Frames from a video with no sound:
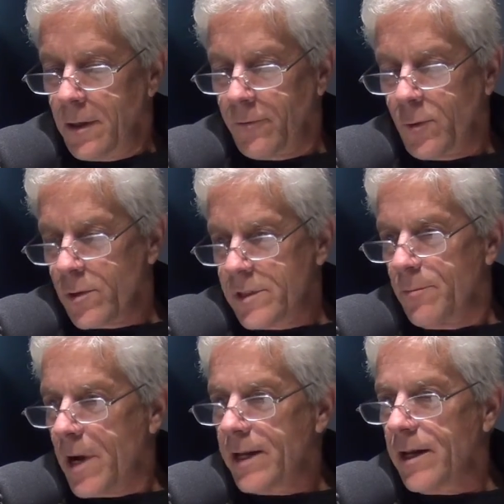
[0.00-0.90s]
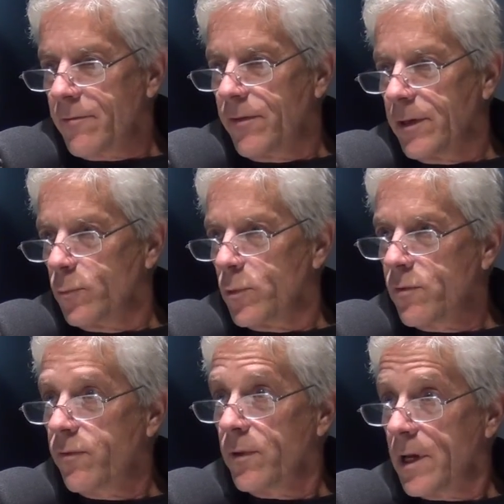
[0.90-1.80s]
Of course, the Minot field was
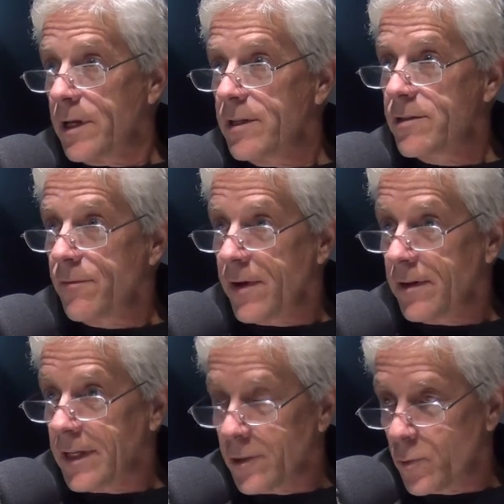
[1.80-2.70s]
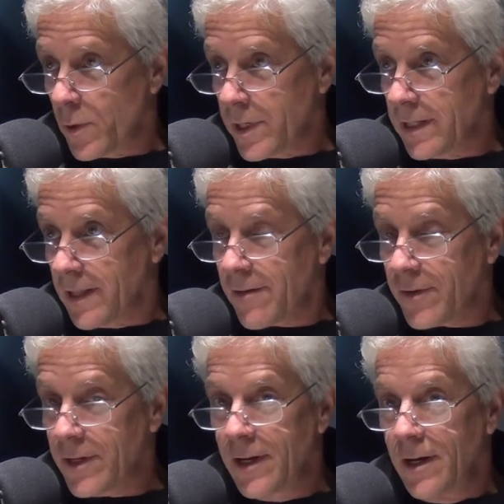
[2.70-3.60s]
flooded severely in
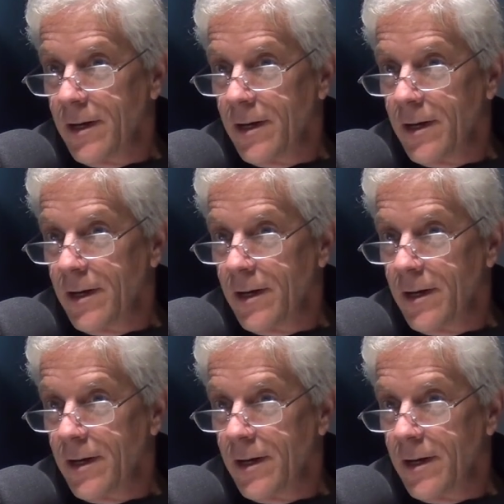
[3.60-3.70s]
2011